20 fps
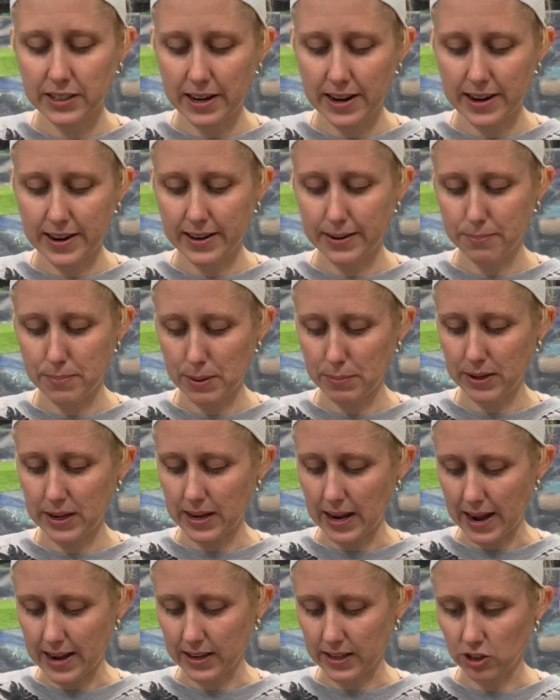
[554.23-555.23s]
and maybe
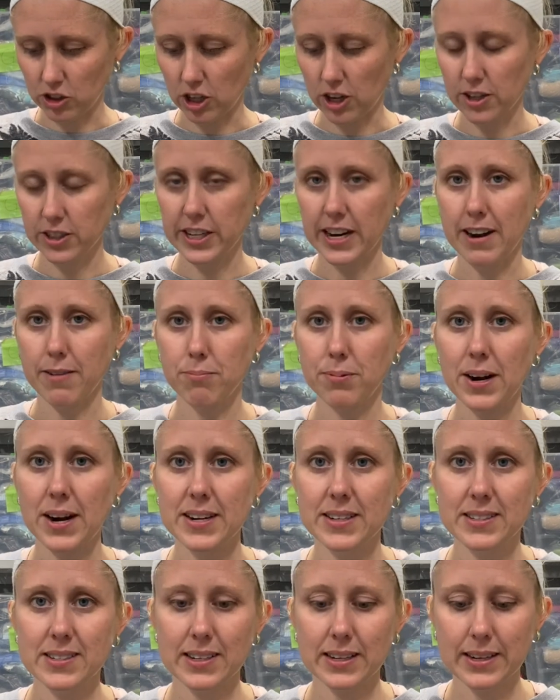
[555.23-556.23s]
I can charge half
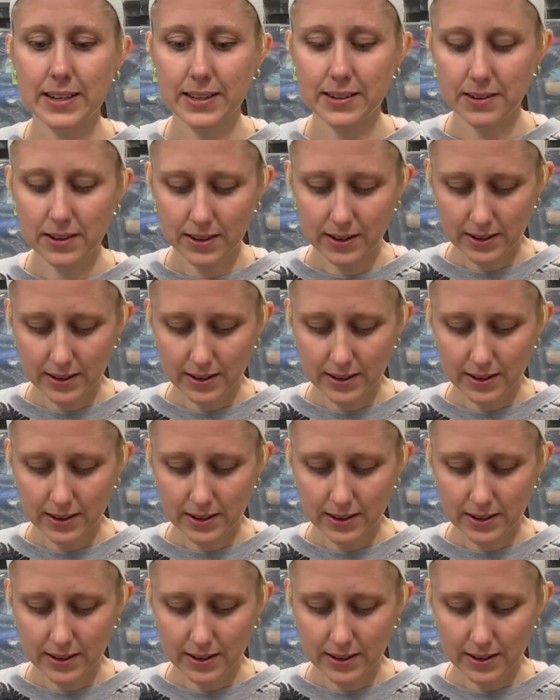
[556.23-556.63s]
price and